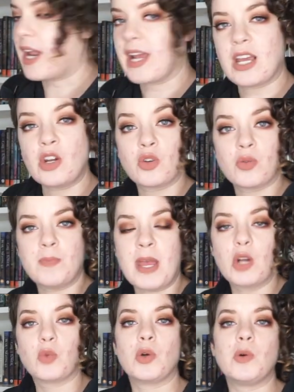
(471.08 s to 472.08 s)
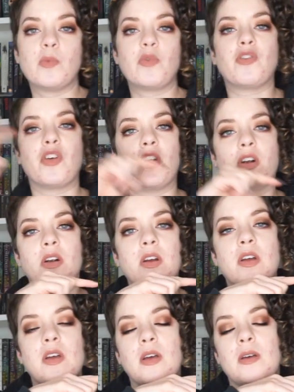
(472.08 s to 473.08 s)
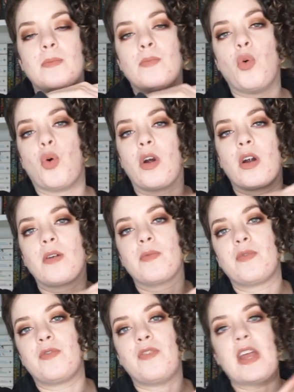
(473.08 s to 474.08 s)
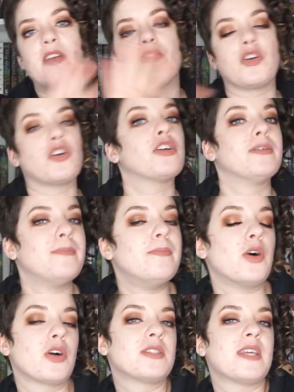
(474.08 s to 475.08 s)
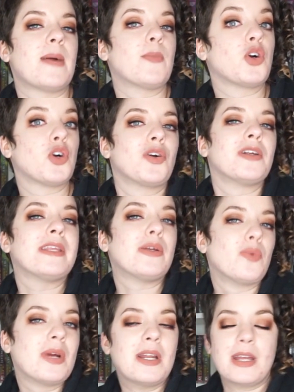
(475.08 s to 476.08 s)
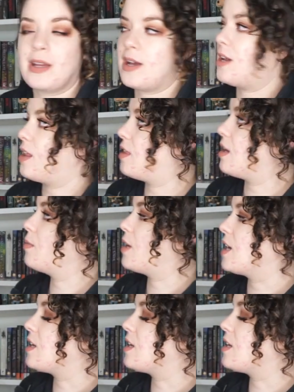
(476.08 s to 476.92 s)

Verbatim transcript: I can make room for more favored books that I'm currently reading kind of thing. But I